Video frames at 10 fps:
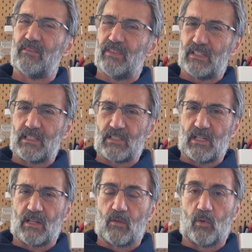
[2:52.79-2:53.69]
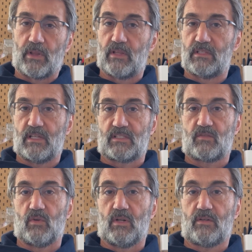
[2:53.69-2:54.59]
In fact, that's kind of one of the
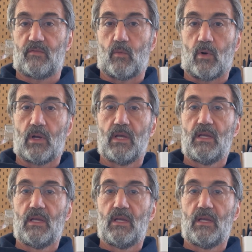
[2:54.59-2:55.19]
tests we look for,